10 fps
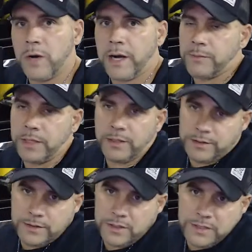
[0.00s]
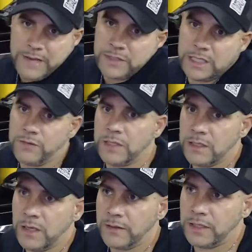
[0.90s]
right because those have the
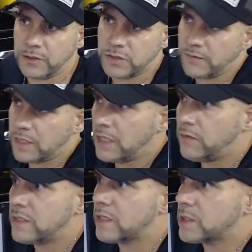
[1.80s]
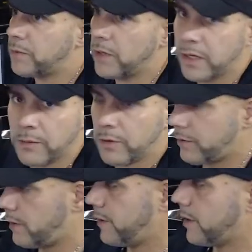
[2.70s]
EV, I think those have the EV6 plug in them or
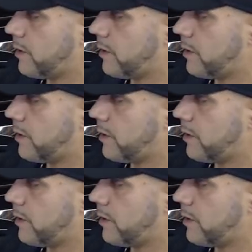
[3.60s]
whatever they